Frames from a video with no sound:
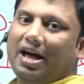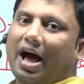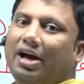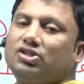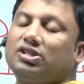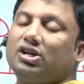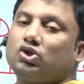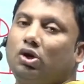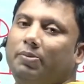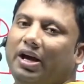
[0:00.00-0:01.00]
Answer
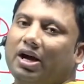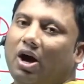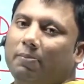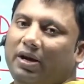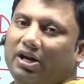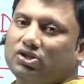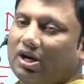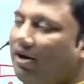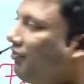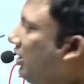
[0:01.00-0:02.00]
should be a
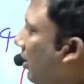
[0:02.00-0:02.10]
combination of